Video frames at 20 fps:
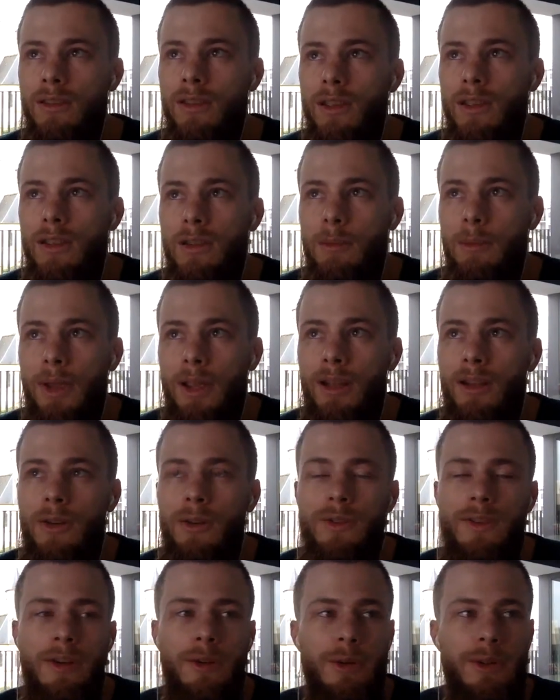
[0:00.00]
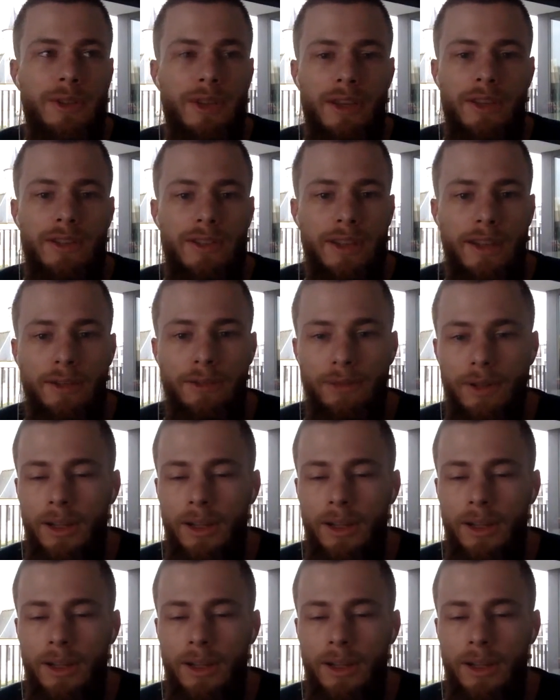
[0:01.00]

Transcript: In the payload, there is a self